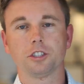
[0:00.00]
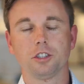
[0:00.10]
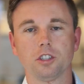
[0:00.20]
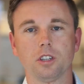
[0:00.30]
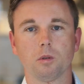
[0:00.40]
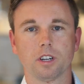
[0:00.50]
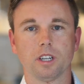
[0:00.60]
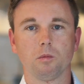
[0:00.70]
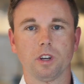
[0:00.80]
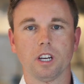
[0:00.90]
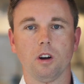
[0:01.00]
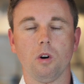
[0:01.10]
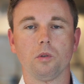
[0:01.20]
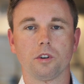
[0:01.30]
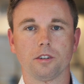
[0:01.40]
We're usually working with an
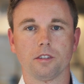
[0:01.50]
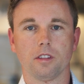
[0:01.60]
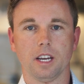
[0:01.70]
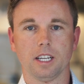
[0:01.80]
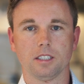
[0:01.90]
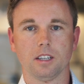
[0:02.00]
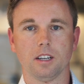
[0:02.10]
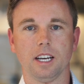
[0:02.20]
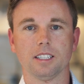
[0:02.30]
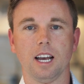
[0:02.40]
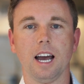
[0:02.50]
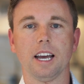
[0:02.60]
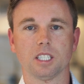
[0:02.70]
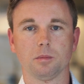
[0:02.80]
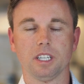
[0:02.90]
owner that has
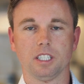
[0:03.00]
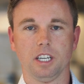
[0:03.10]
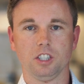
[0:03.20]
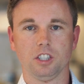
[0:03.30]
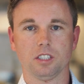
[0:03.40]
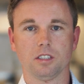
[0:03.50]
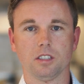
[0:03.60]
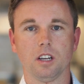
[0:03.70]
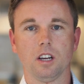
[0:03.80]
high expectations